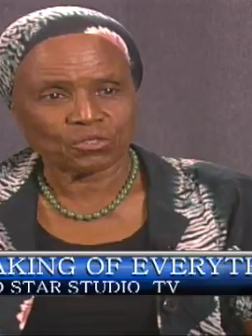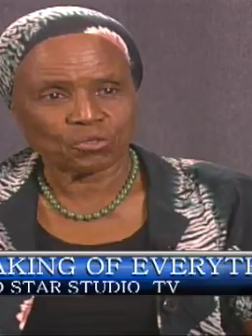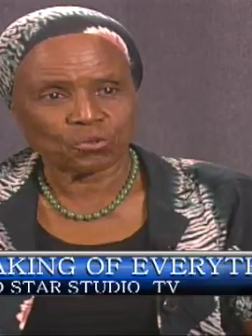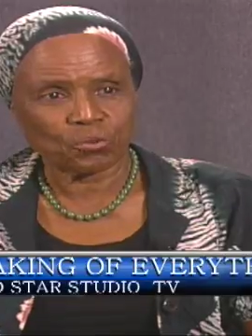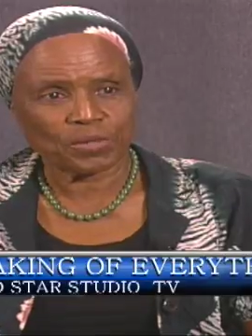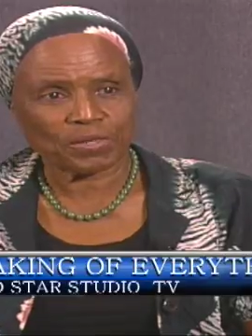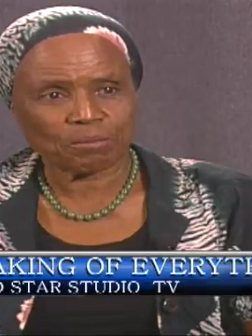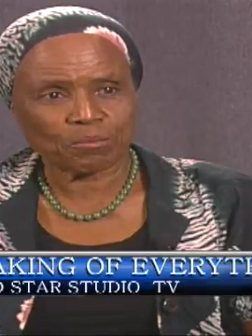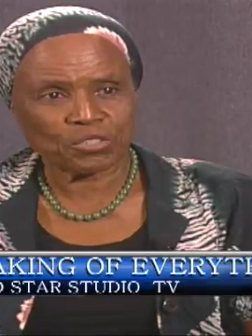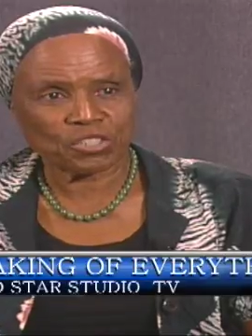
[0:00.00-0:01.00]
do with
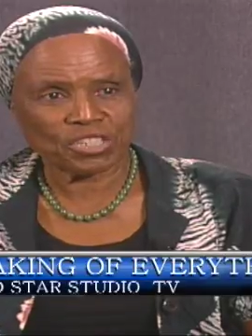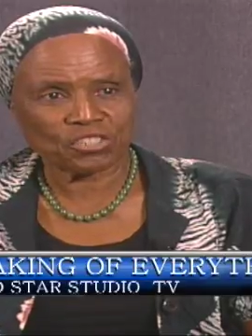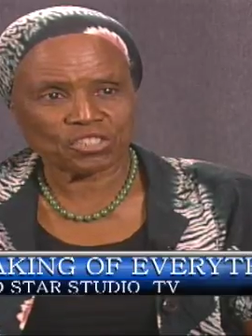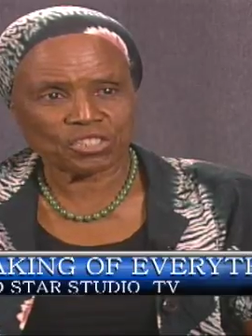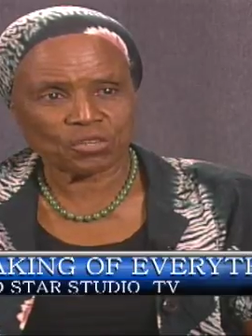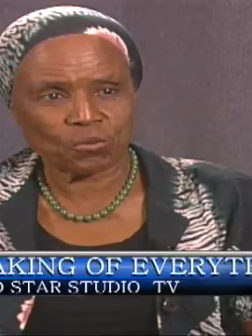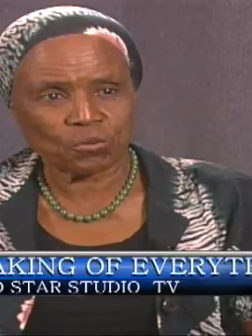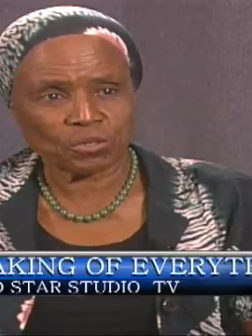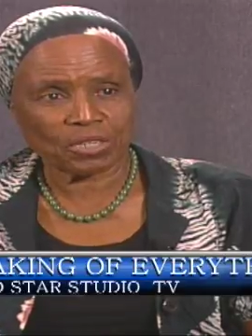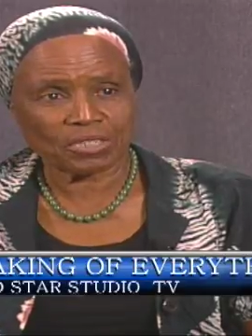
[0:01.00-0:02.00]
appreciation your
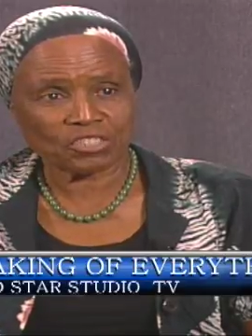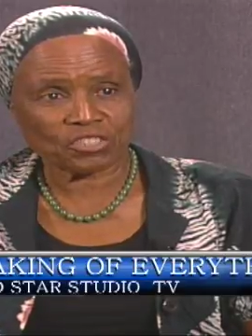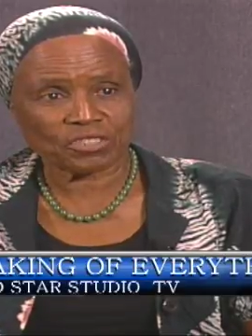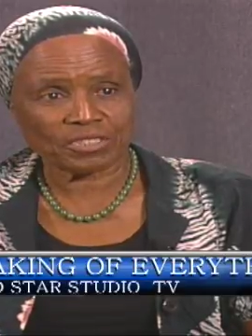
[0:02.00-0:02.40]
own culture